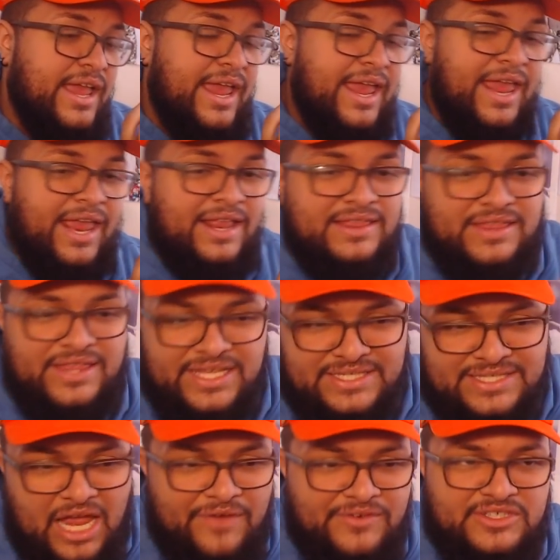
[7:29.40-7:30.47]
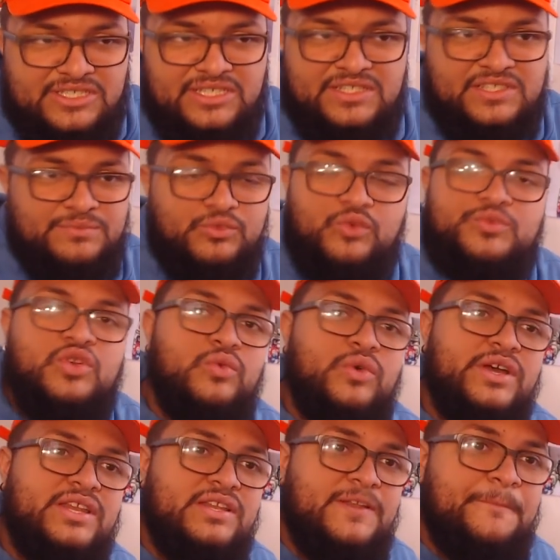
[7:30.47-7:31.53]
And this, obviously, this Moonbyul
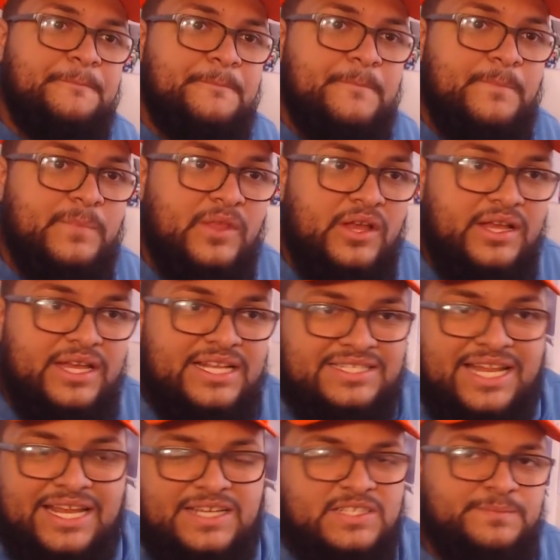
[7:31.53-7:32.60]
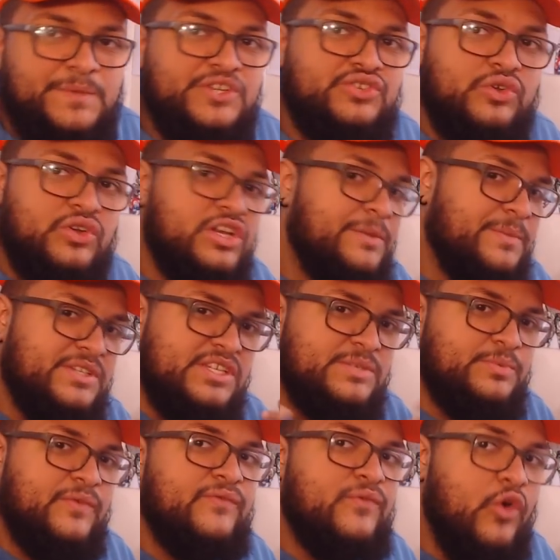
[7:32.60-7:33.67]
one, it's like a special clip because it's a
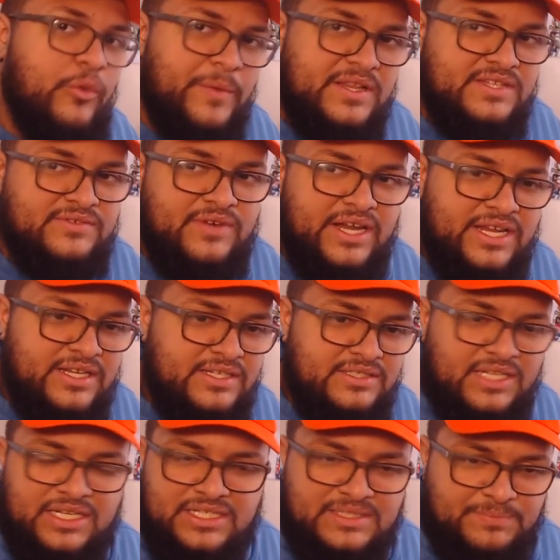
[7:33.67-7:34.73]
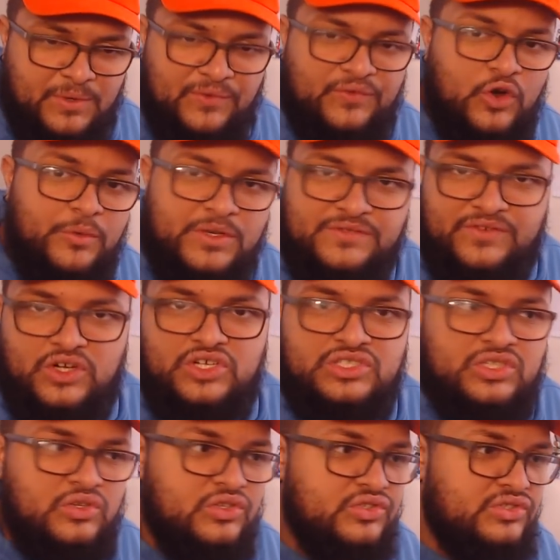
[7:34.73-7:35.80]
performance, right? It's like a performance for her
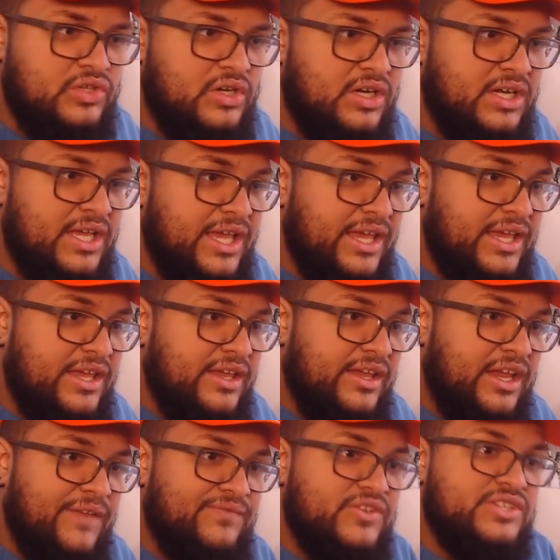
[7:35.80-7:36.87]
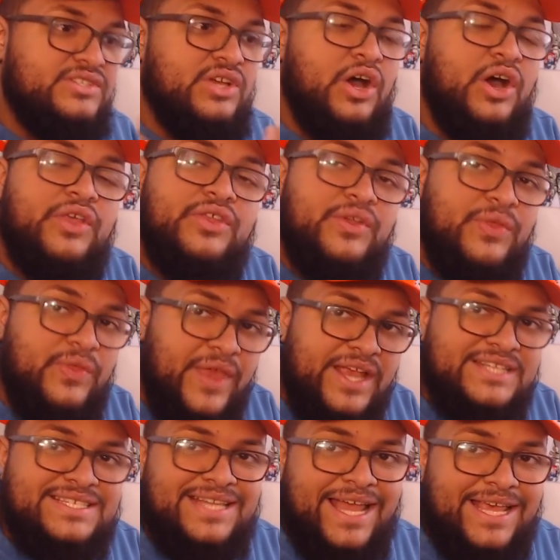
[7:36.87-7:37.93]
solo song. If there's other
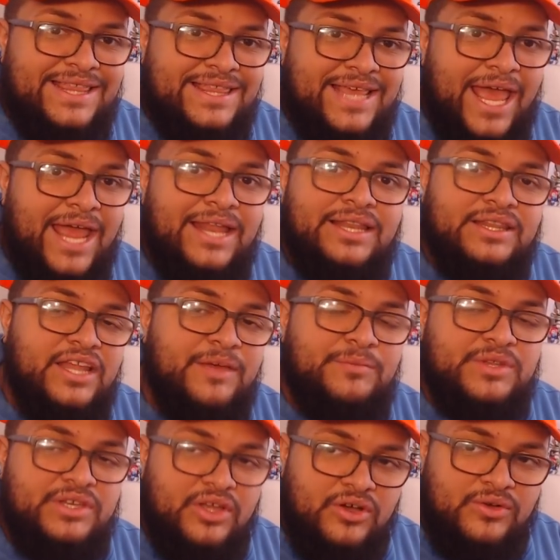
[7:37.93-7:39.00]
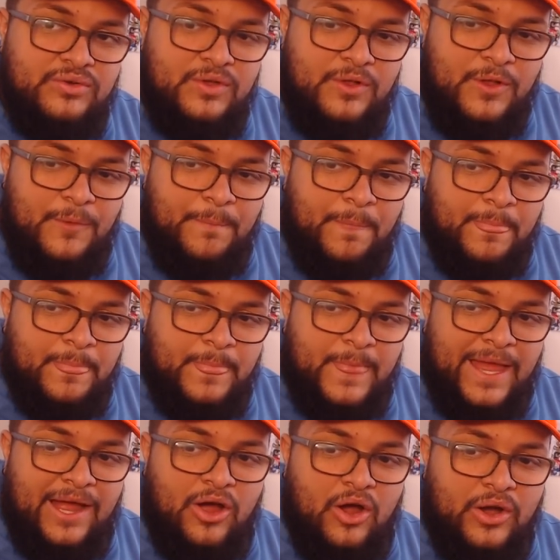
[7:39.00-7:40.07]
things like that, let me know.
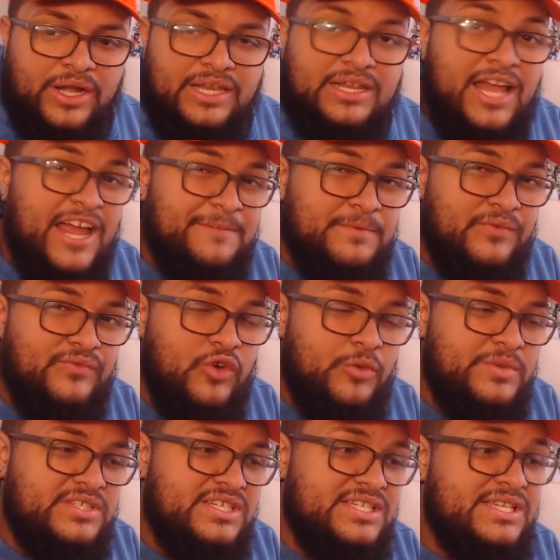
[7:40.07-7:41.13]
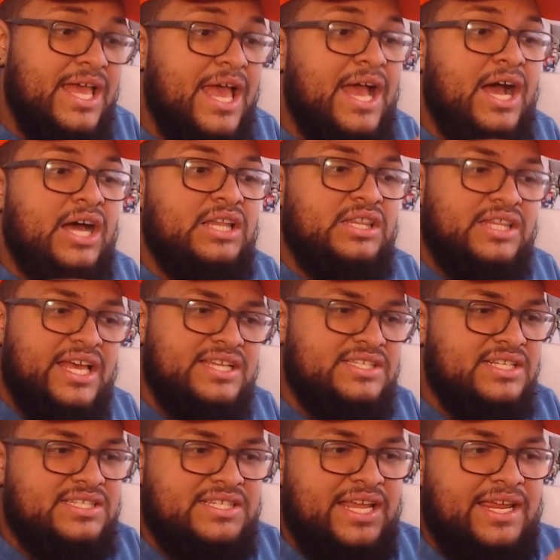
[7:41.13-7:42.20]
That aren't live performances, unless
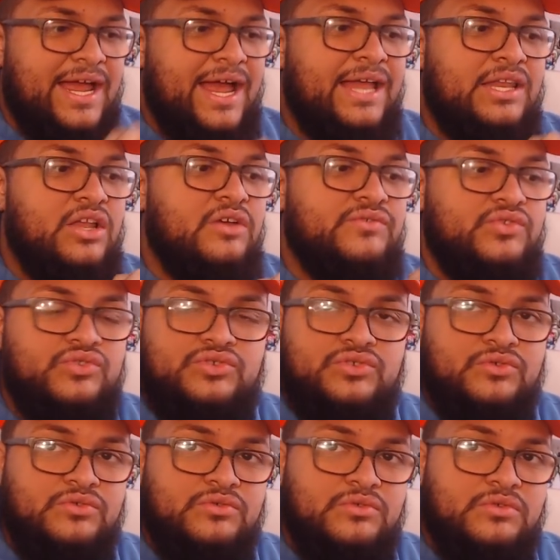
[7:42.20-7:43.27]
it's like I Love You Too.